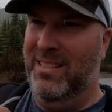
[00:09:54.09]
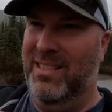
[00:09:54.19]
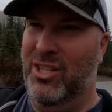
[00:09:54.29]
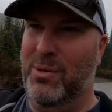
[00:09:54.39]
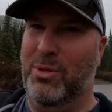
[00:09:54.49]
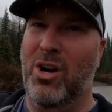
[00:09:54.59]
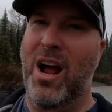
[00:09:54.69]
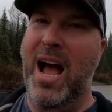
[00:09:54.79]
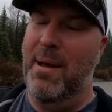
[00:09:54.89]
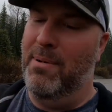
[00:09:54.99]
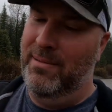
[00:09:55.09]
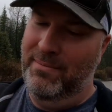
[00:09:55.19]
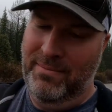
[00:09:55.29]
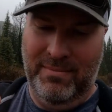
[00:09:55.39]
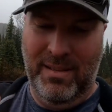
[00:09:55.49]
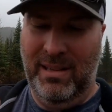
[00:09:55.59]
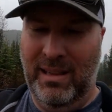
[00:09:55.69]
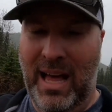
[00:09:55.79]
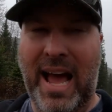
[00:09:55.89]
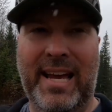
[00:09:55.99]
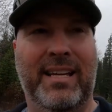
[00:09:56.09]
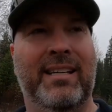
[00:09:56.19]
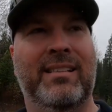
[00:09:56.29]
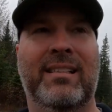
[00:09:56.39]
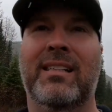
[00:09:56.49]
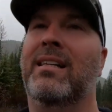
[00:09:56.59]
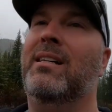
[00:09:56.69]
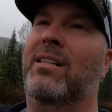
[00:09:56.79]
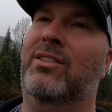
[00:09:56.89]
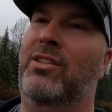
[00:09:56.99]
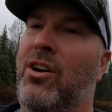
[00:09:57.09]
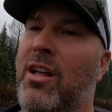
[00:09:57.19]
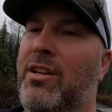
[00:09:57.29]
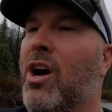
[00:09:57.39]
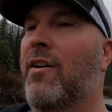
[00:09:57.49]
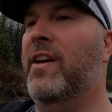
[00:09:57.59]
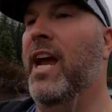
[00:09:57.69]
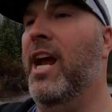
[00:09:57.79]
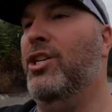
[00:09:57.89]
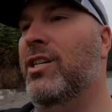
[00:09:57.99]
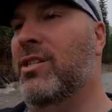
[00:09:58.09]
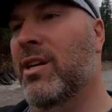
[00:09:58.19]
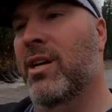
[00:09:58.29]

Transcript: subscribe, like, turn on the notifications.